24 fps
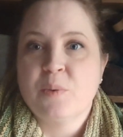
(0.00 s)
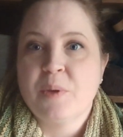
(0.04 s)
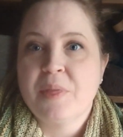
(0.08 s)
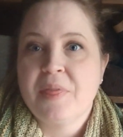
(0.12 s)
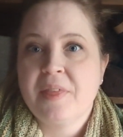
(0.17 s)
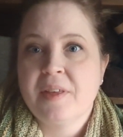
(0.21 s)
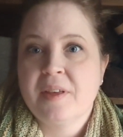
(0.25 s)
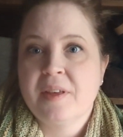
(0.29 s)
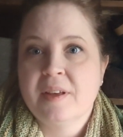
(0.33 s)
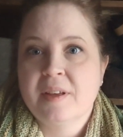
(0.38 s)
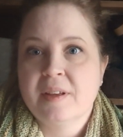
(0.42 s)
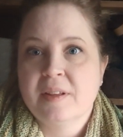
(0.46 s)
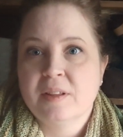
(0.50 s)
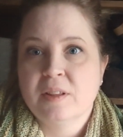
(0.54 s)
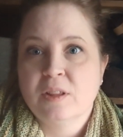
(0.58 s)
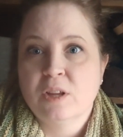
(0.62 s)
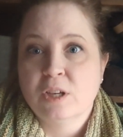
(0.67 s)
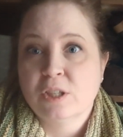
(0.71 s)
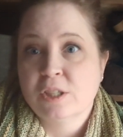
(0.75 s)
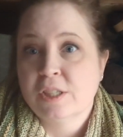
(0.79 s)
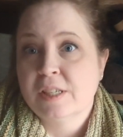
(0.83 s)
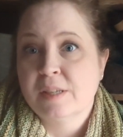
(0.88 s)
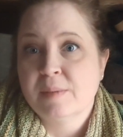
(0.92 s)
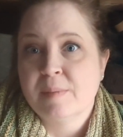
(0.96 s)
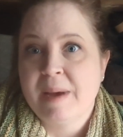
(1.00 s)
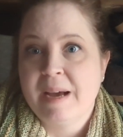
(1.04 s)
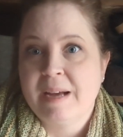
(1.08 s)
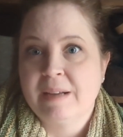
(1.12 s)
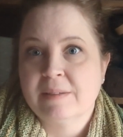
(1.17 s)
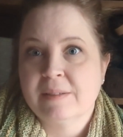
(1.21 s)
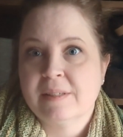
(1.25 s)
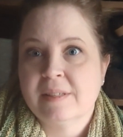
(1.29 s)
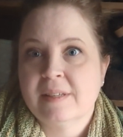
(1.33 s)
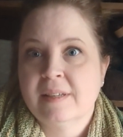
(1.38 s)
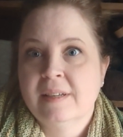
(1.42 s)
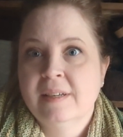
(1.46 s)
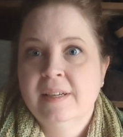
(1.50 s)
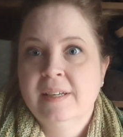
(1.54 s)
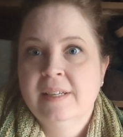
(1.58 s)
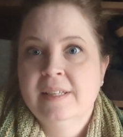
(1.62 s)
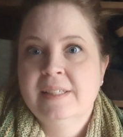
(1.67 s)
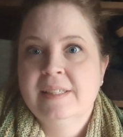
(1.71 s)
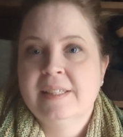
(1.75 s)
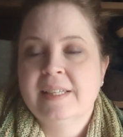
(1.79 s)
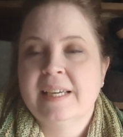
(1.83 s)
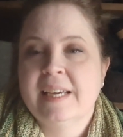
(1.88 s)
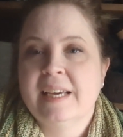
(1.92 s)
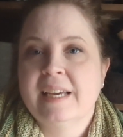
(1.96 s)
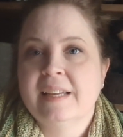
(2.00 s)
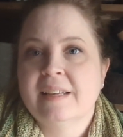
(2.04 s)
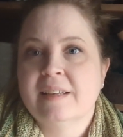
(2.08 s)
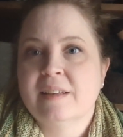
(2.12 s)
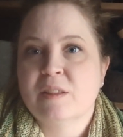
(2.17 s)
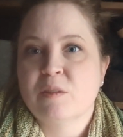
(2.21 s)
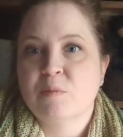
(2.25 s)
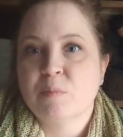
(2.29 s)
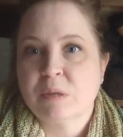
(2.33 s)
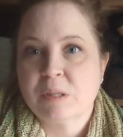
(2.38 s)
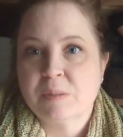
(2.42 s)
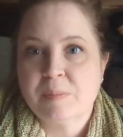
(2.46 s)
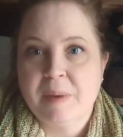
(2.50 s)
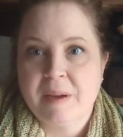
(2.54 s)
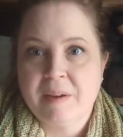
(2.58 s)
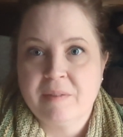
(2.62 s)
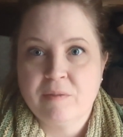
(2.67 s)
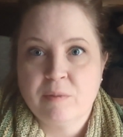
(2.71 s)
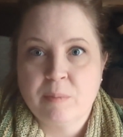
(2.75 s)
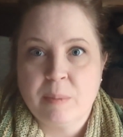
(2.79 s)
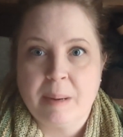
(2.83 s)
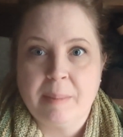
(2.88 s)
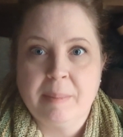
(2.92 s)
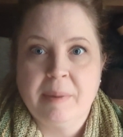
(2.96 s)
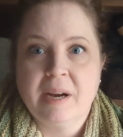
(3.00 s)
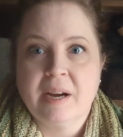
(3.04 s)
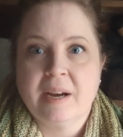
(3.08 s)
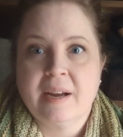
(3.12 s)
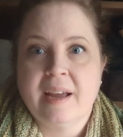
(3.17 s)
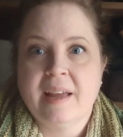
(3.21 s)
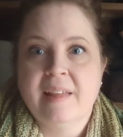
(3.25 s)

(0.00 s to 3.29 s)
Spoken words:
with the largest amounts to get the most bang for my buck,